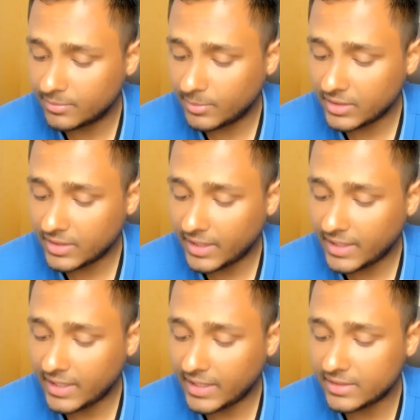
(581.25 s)
but they
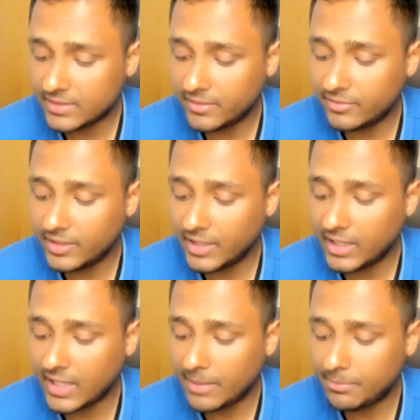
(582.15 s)
can achieve
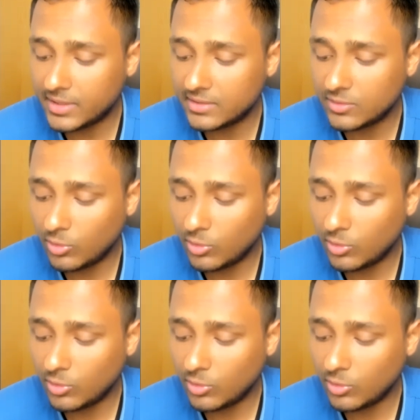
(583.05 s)
real happiness